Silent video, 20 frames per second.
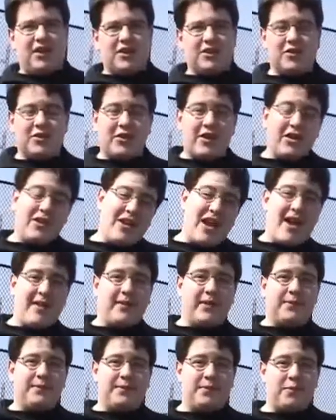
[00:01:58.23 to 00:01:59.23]
So there you have
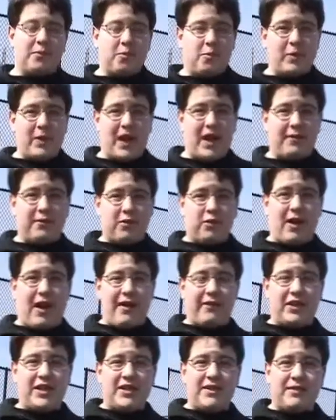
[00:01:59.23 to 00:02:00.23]
it. We have
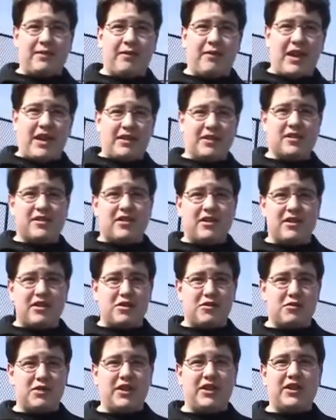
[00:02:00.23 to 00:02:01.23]
gravity, and thanks to
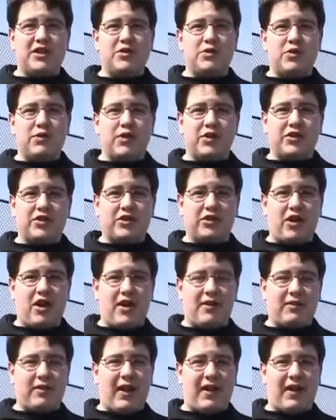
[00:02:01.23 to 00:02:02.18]
Newton and the universal law of